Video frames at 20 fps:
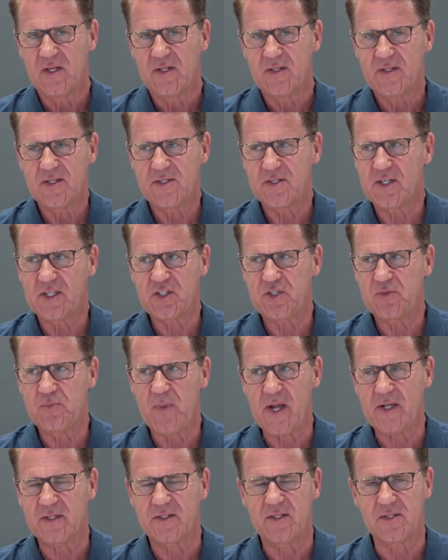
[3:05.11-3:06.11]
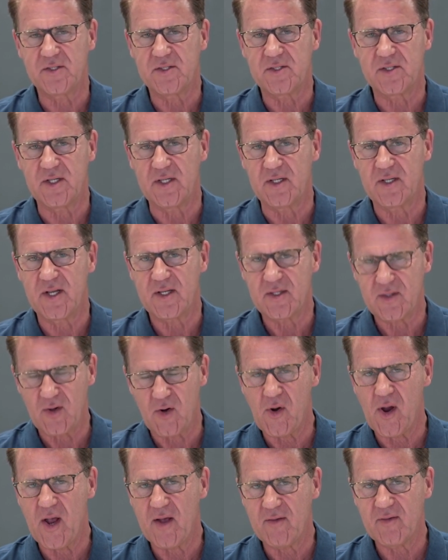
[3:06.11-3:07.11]
This expectancy that
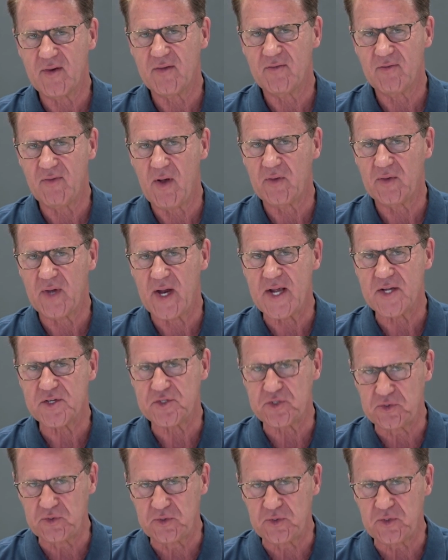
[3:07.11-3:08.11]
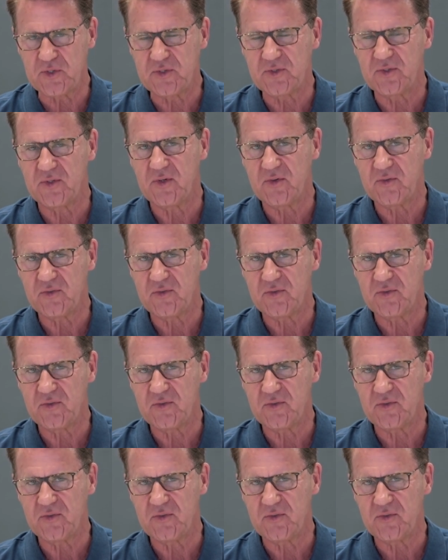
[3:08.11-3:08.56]
our Heavenly Father has good